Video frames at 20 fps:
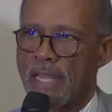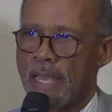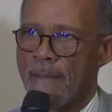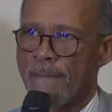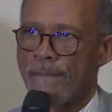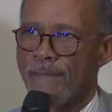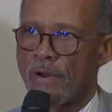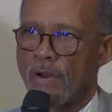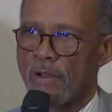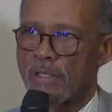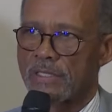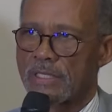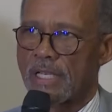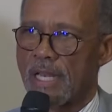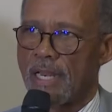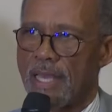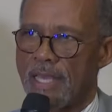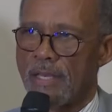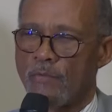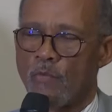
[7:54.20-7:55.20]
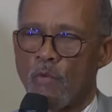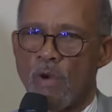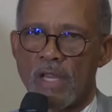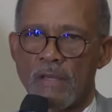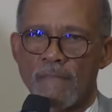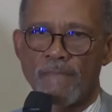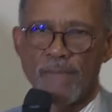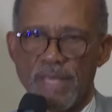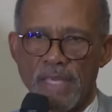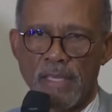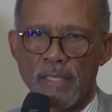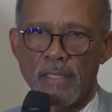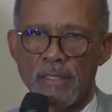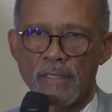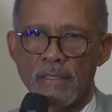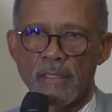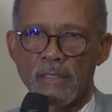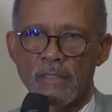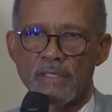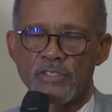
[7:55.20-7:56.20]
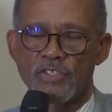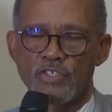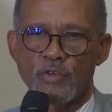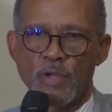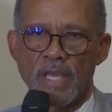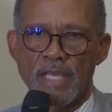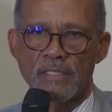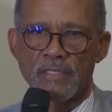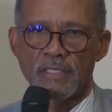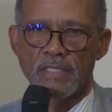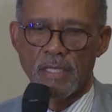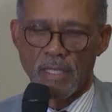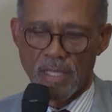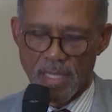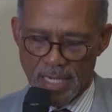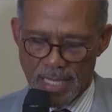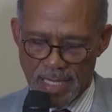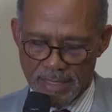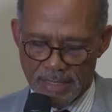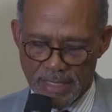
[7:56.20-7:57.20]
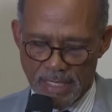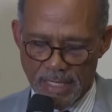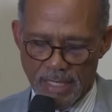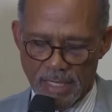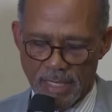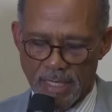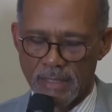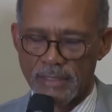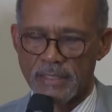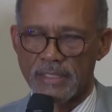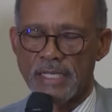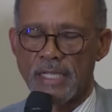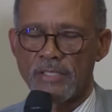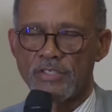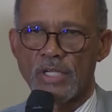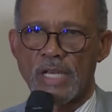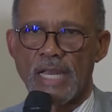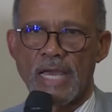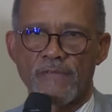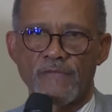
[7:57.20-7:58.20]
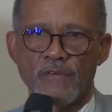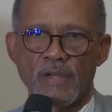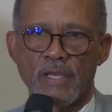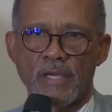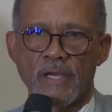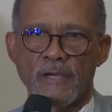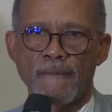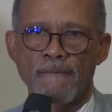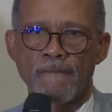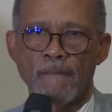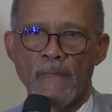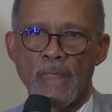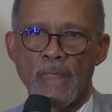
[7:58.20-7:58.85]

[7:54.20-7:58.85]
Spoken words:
Mpox clade 1B, the strain circulating in Central Africa,